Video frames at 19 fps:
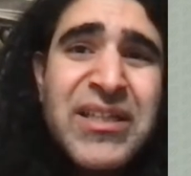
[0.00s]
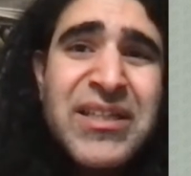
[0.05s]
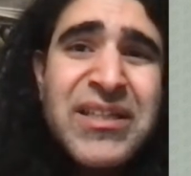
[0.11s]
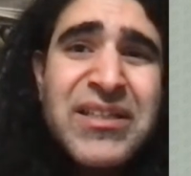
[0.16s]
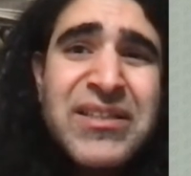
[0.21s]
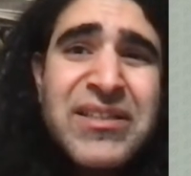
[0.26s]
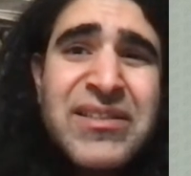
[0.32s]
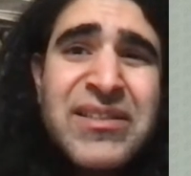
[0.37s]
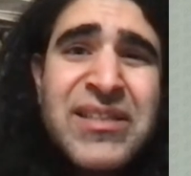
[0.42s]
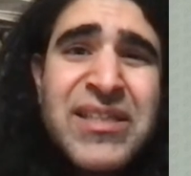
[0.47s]

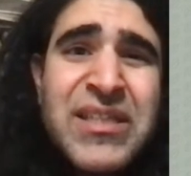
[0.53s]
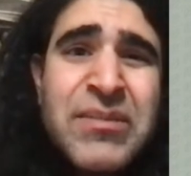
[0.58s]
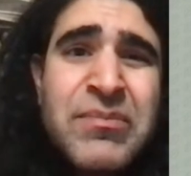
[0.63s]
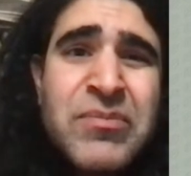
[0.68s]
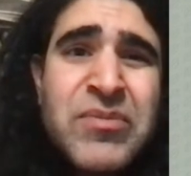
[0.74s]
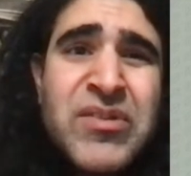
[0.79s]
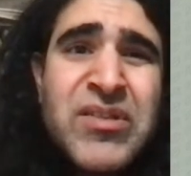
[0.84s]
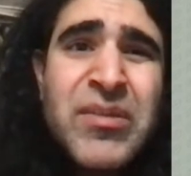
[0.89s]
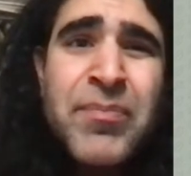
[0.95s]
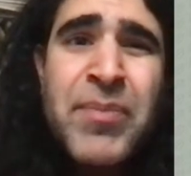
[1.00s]

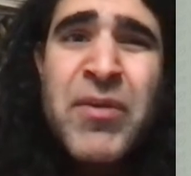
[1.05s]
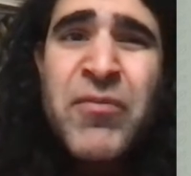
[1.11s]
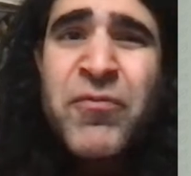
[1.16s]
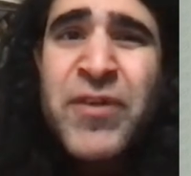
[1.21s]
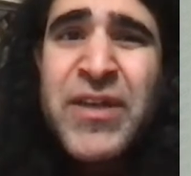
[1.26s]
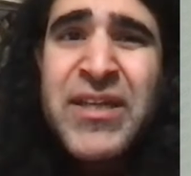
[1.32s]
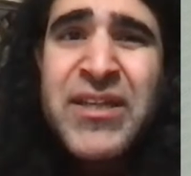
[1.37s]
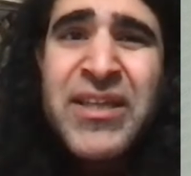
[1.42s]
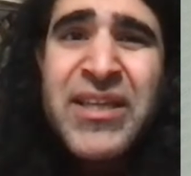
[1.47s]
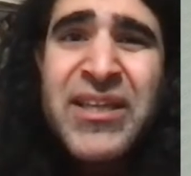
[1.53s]
seems a bit
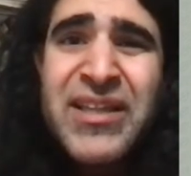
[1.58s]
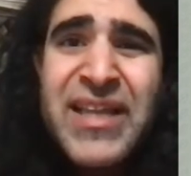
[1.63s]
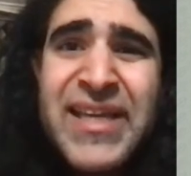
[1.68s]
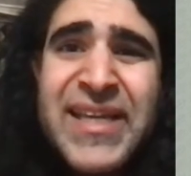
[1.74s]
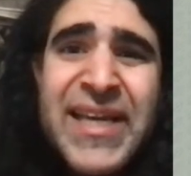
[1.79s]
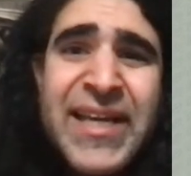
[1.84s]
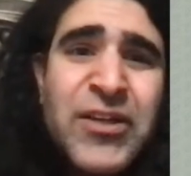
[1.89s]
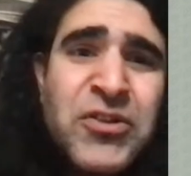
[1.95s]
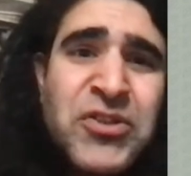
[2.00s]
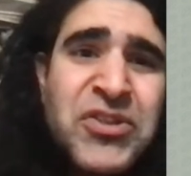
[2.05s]
finicky. Like,
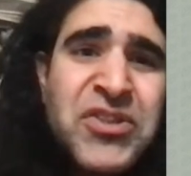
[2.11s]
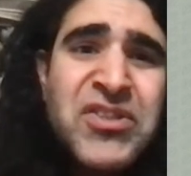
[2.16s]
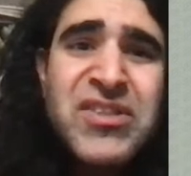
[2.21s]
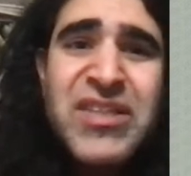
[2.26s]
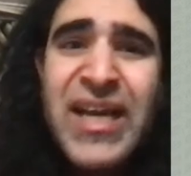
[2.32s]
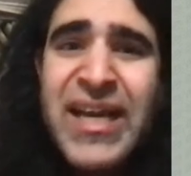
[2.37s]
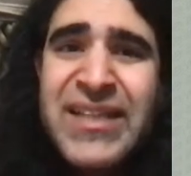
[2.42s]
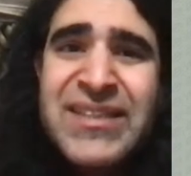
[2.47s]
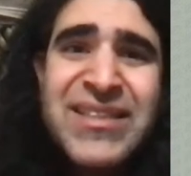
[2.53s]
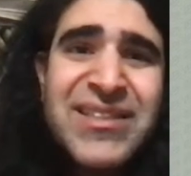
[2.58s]
I
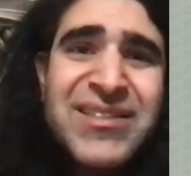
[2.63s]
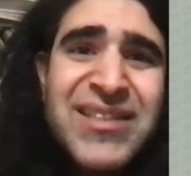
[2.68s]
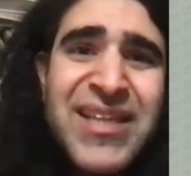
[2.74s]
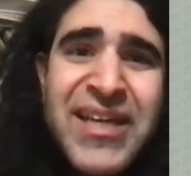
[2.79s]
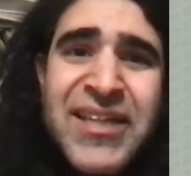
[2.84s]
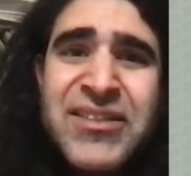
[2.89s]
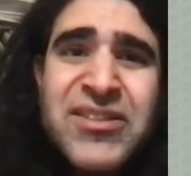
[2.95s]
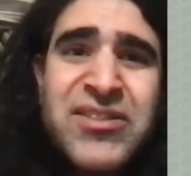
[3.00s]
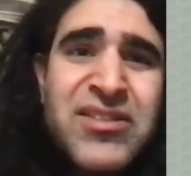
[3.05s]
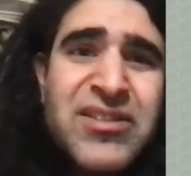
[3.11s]
understand it
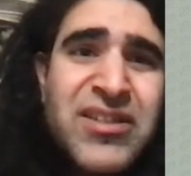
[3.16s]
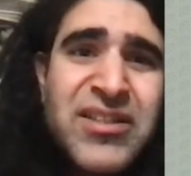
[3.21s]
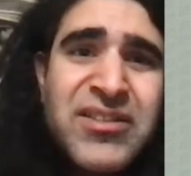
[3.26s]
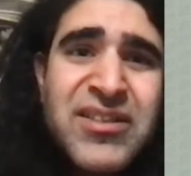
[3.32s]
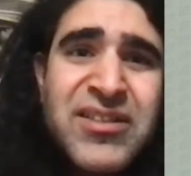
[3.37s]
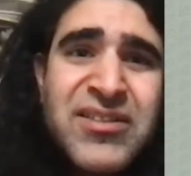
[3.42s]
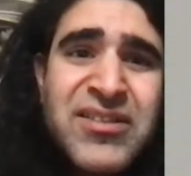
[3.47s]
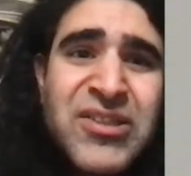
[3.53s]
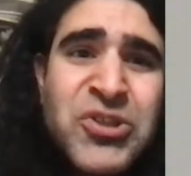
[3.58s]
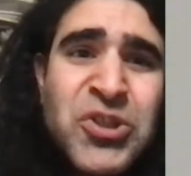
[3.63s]
adds a
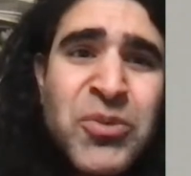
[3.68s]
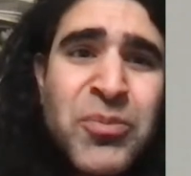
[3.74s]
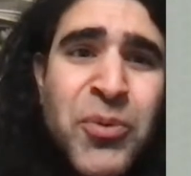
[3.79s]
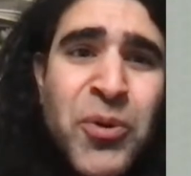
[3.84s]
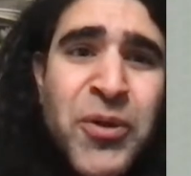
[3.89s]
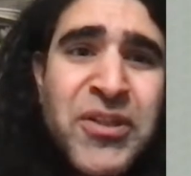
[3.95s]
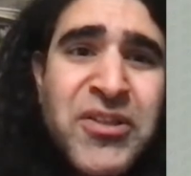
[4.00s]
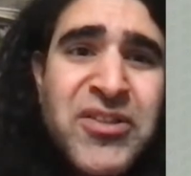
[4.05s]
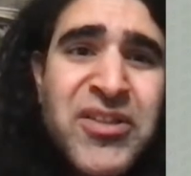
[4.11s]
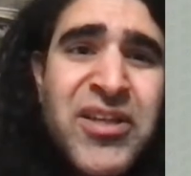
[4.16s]
decision
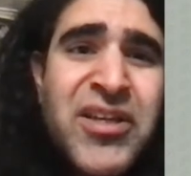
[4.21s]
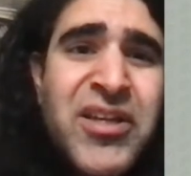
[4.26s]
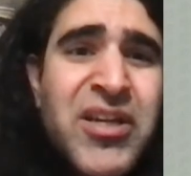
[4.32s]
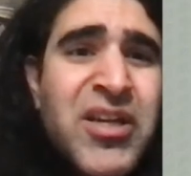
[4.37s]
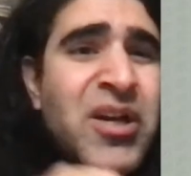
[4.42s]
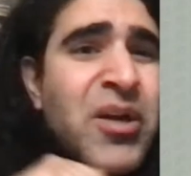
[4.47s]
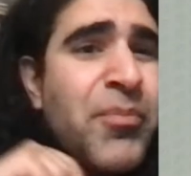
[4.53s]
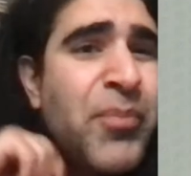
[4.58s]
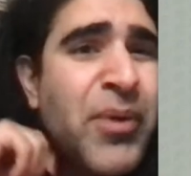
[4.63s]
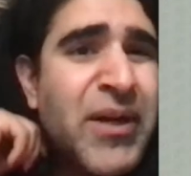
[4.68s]
point,
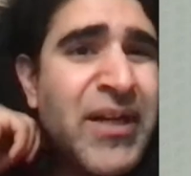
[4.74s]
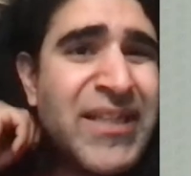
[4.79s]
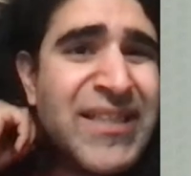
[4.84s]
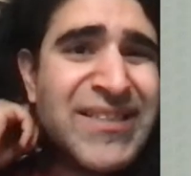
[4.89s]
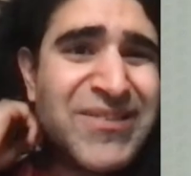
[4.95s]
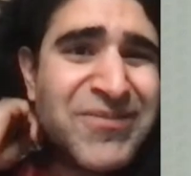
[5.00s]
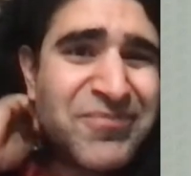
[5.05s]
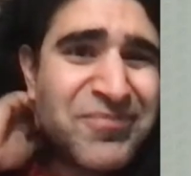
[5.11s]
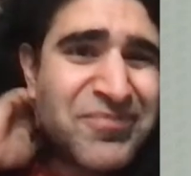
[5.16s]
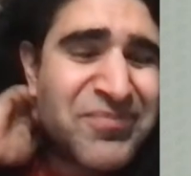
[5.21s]
but
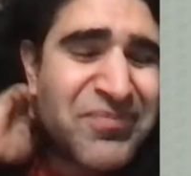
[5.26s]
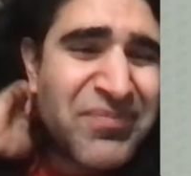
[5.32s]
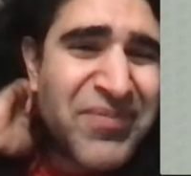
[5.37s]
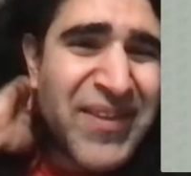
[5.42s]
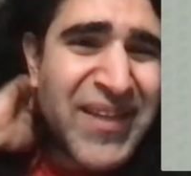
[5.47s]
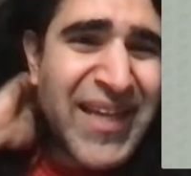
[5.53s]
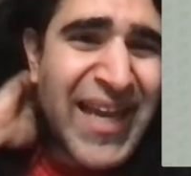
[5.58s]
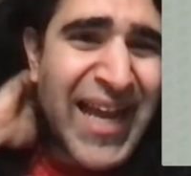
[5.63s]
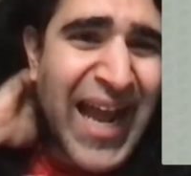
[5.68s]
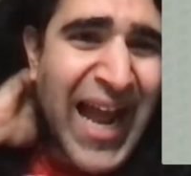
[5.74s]

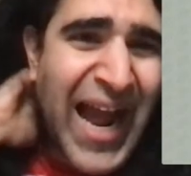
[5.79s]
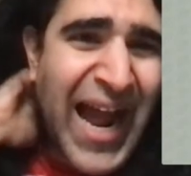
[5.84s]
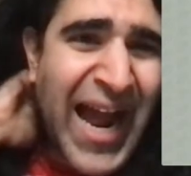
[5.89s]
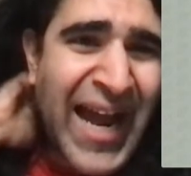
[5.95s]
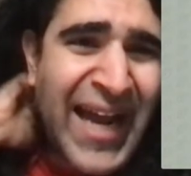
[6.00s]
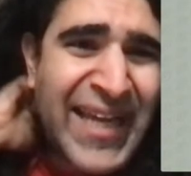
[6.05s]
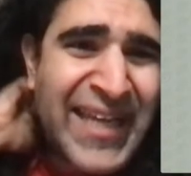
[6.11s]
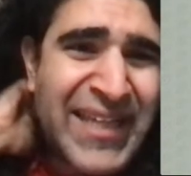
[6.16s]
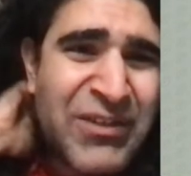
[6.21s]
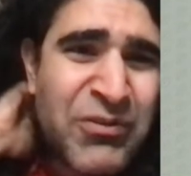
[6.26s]

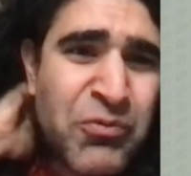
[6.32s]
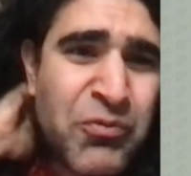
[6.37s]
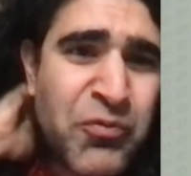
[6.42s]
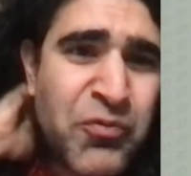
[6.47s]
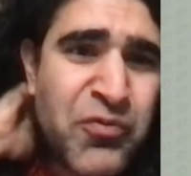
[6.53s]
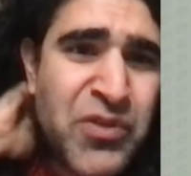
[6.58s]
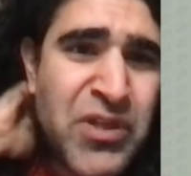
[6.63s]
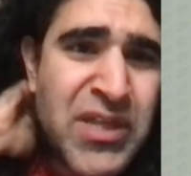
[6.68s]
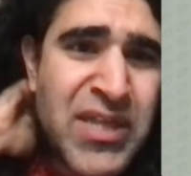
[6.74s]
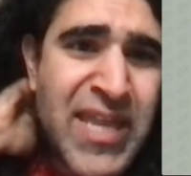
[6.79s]
I've
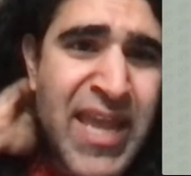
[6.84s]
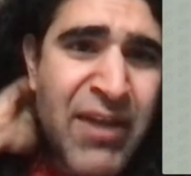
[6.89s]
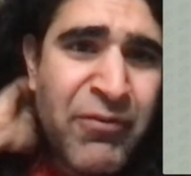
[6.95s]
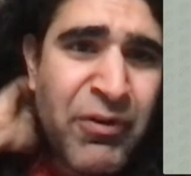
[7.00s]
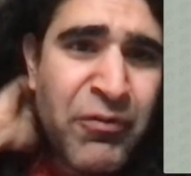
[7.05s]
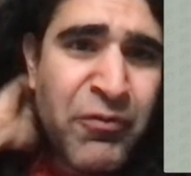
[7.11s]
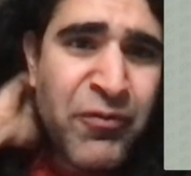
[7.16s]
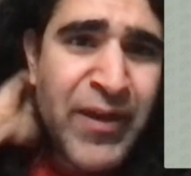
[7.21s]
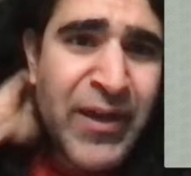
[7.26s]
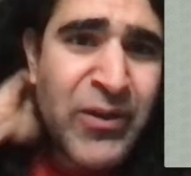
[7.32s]
never
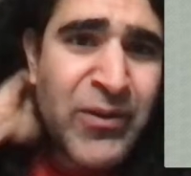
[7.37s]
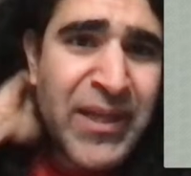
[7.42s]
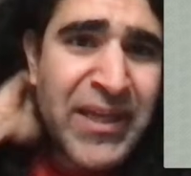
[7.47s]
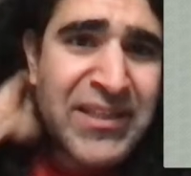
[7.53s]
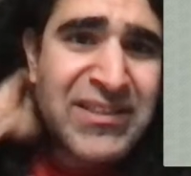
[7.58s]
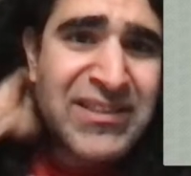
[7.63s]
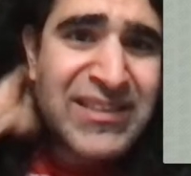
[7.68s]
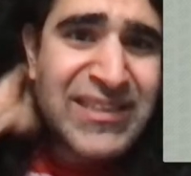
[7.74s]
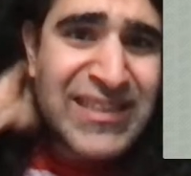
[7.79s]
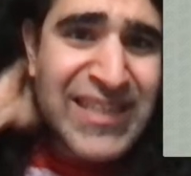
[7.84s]
felt like
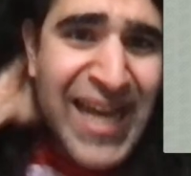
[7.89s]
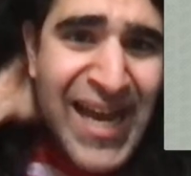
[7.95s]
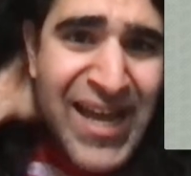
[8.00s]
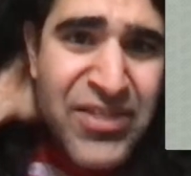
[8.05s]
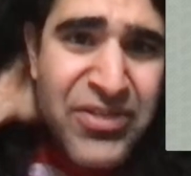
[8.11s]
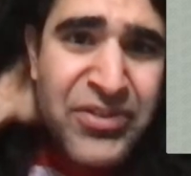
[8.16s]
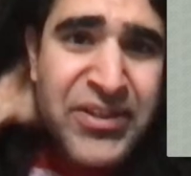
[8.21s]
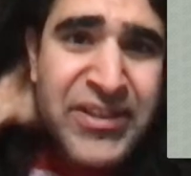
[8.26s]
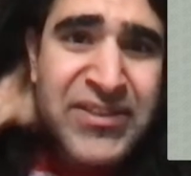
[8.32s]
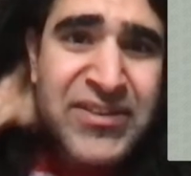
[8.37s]
that
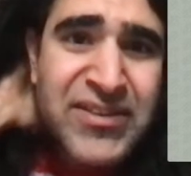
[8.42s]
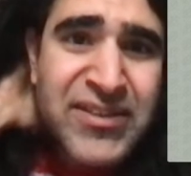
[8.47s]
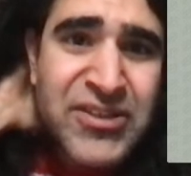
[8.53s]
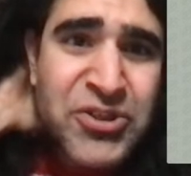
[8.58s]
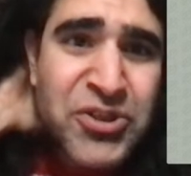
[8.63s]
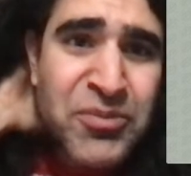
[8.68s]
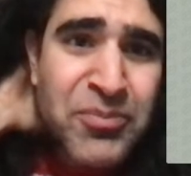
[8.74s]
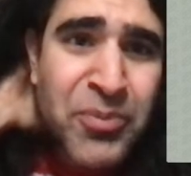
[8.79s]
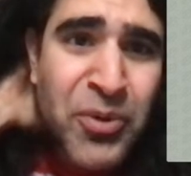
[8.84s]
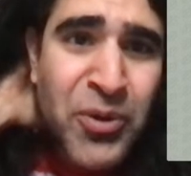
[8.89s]

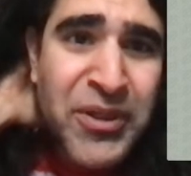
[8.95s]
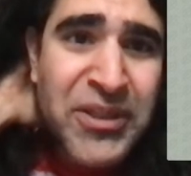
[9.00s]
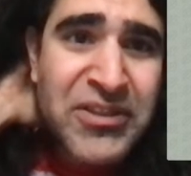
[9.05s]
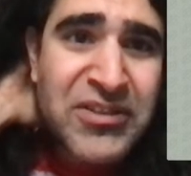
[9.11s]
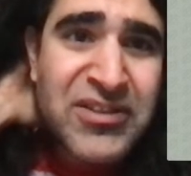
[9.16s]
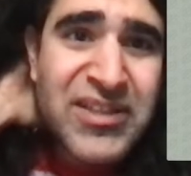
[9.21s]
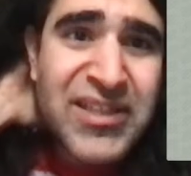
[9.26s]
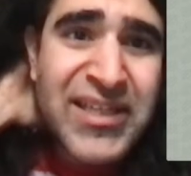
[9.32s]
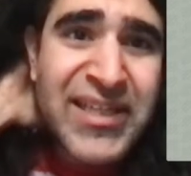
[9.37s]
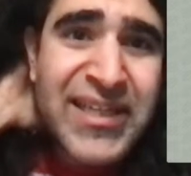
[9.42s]
decision
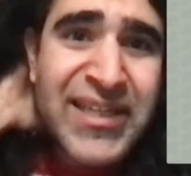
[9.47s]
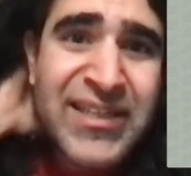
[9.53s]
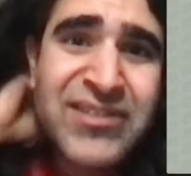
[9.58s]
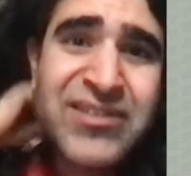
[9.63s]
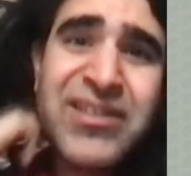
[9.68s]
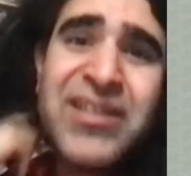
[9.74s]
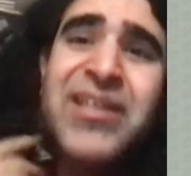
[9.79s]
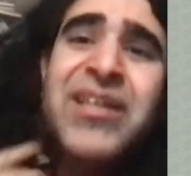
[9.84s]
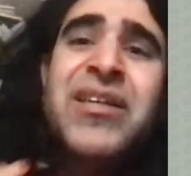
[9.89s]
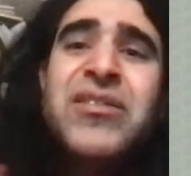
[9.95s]
point is
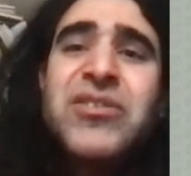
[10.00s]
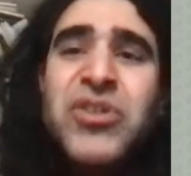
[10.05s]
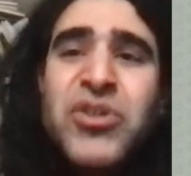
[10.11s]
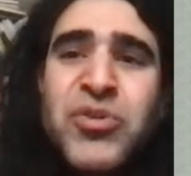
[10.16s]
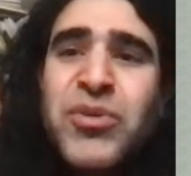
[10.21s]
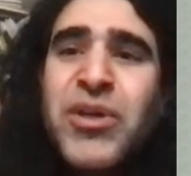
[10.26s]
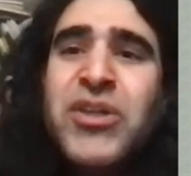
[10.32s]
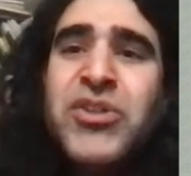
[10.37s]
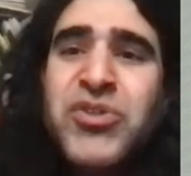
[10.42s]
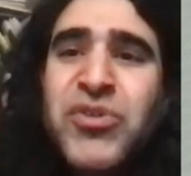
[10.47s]
the
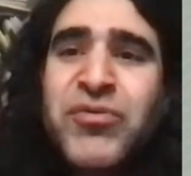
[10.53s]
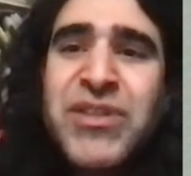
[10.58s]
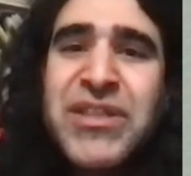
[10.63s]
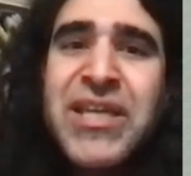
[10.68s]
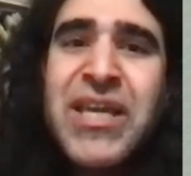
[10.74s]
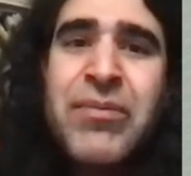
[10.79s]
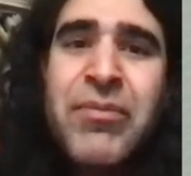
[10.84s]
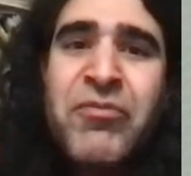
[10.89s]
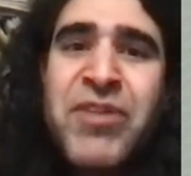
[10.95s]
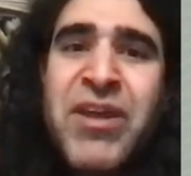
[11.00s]
crux of the
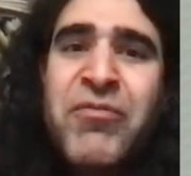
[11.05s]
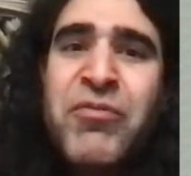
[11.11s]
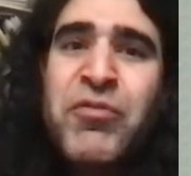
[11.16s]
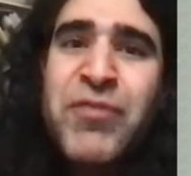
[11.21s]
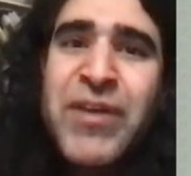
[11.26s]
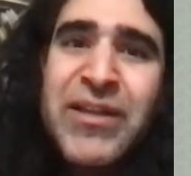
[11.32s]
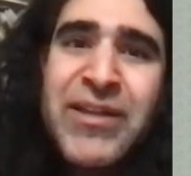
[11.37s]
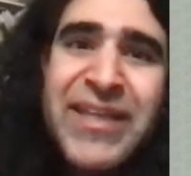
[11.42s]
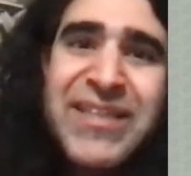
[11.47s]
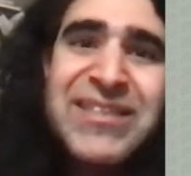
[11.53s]
game. I've never
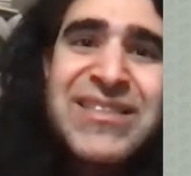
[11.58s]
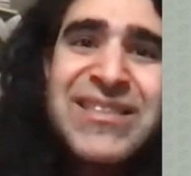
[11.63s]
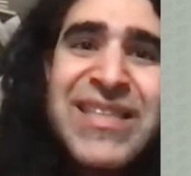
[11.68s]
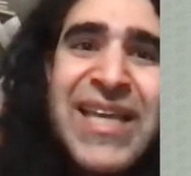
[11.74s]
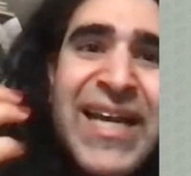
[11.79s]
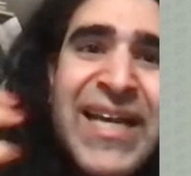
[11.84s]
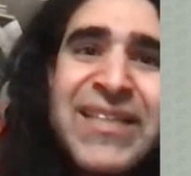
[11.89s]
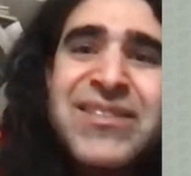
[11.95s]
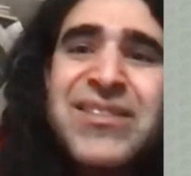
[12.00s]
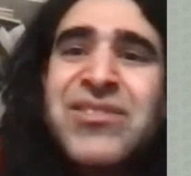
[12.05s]
felt like
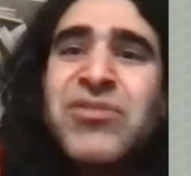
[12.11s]
that's